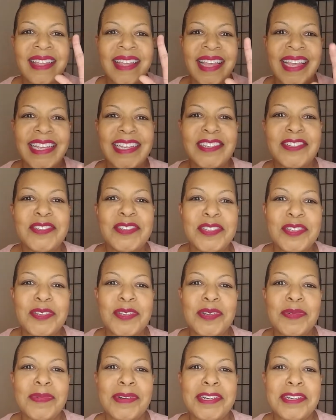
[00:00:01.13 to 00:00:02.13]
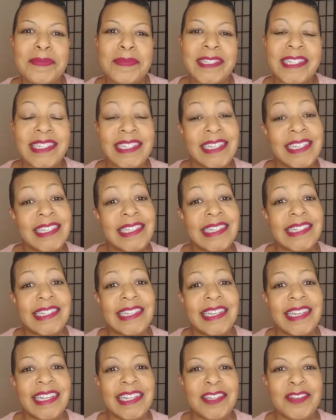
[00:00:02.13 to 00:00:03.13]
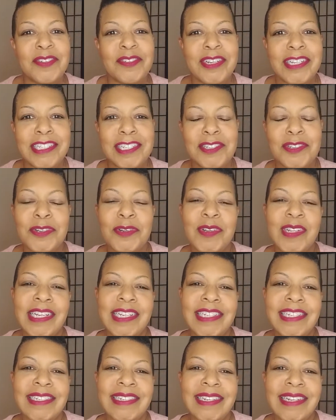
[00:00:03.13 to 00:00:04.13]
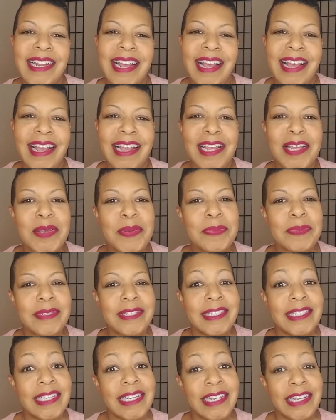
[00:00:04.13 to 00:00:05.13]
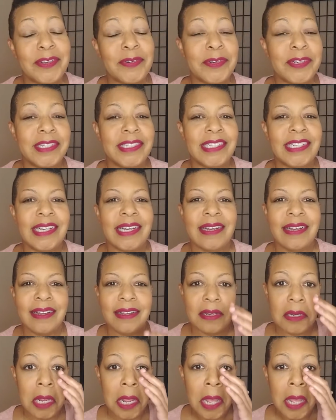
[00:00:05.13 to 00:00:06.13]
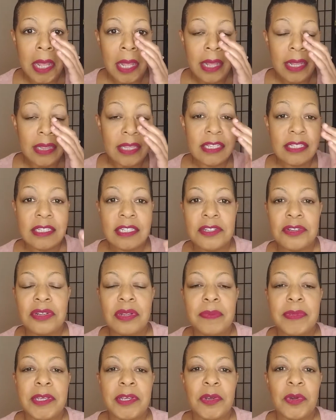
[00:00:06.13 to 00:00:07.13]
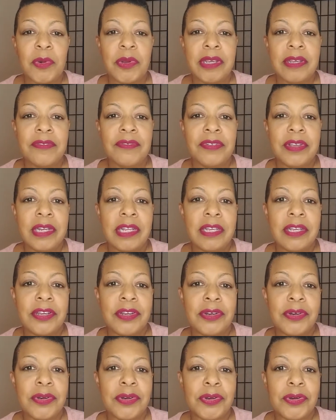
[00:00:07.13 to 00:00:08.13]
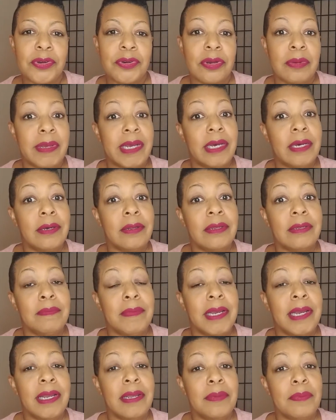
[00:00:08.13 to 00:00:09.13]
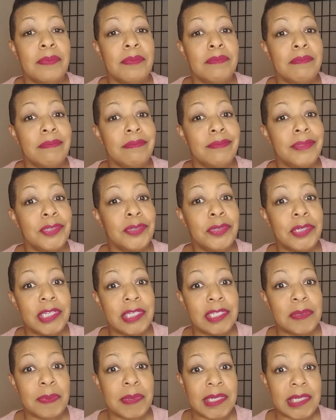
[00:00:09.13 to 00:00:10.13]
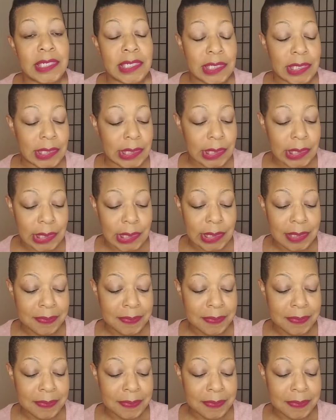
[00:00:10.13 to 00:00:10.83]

Hey YouTube, welcome to T C T N, The Crazy Troll Nation. I am Dee or Dion. This is going to be a quick video about my beauty sponges.